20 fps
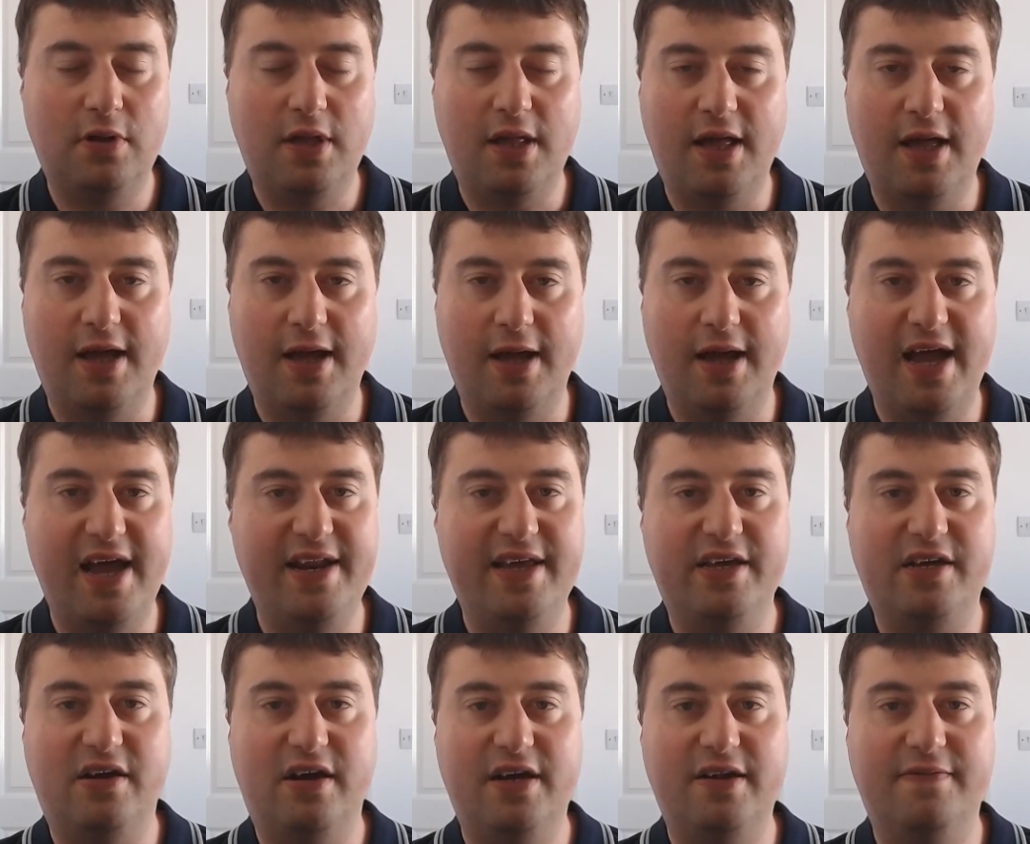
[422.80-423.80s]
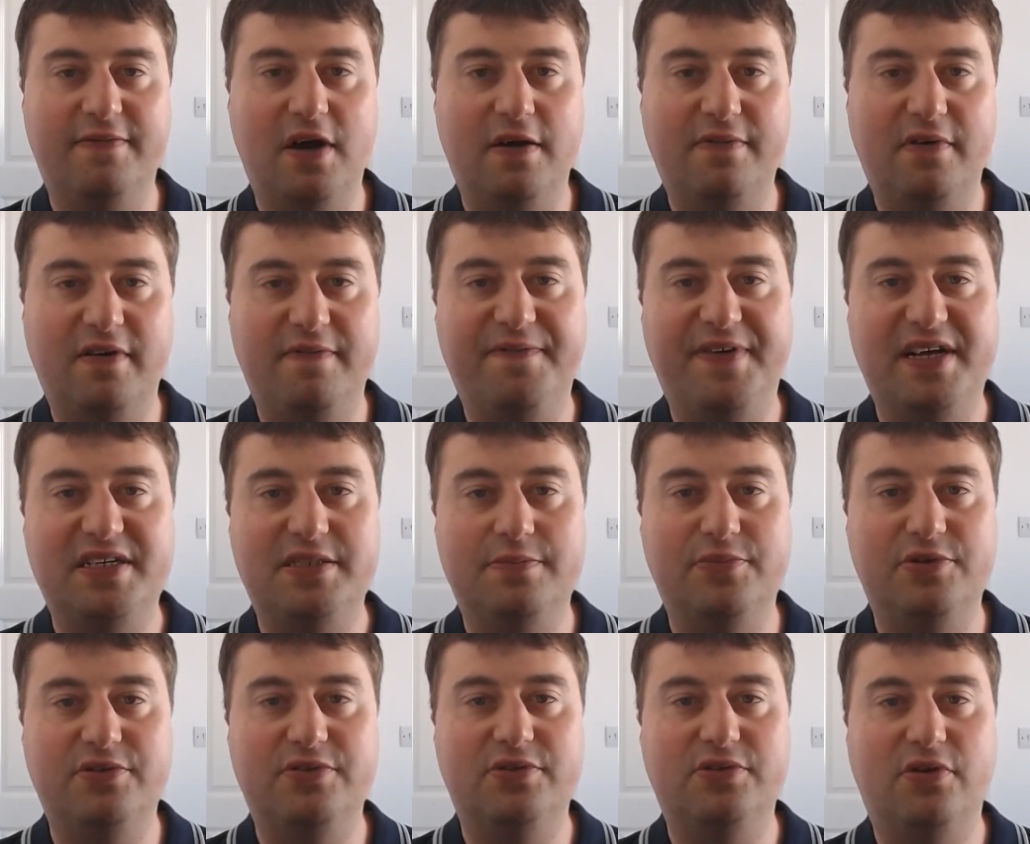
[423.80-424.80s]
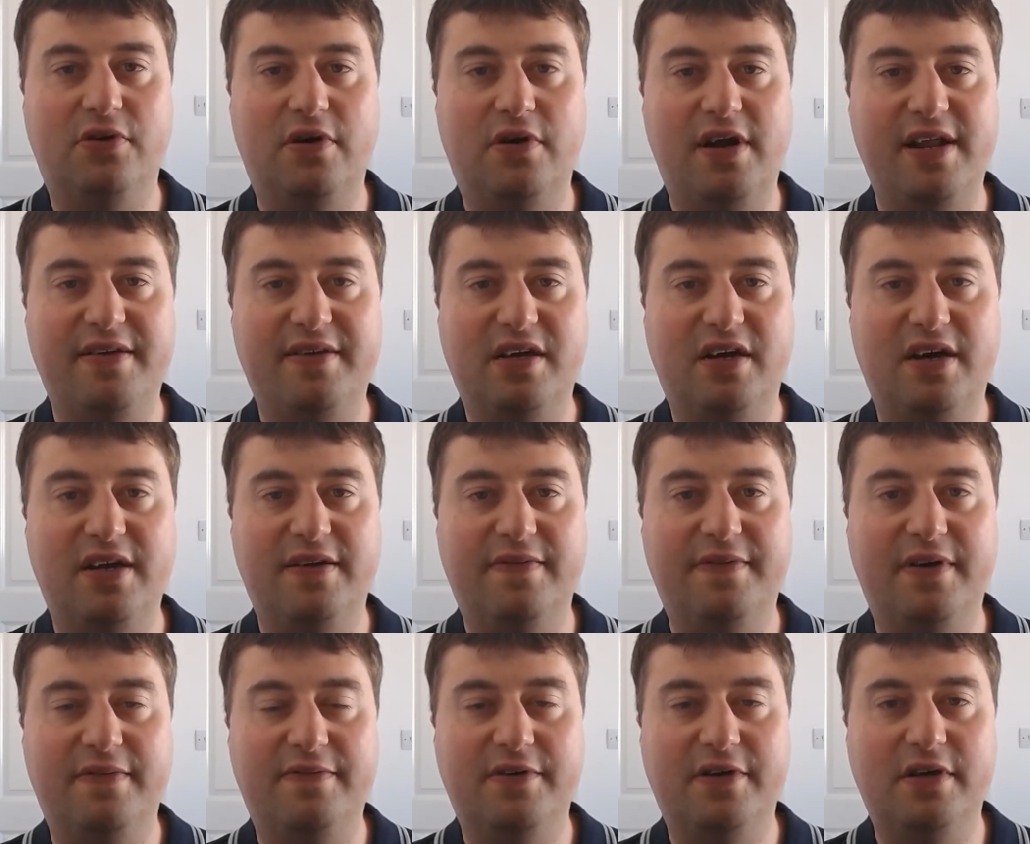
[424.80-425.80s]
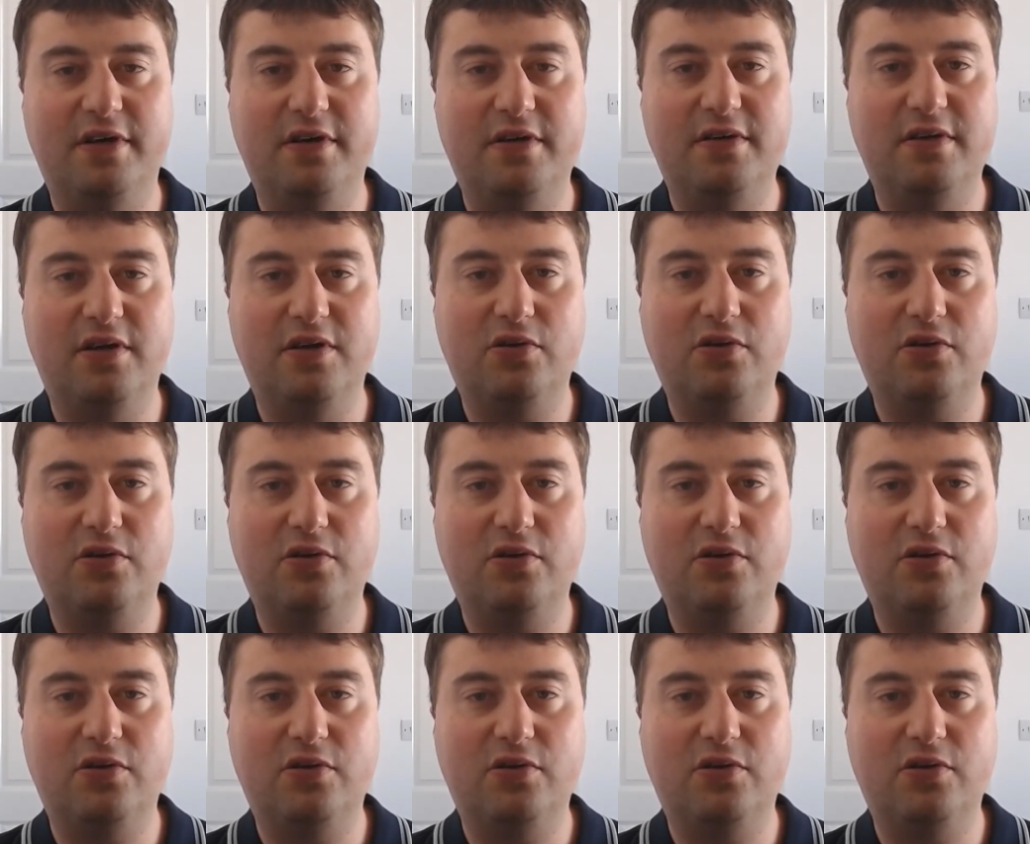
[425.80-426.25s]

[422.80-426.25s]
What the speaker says: any kind of other investments or any kind of other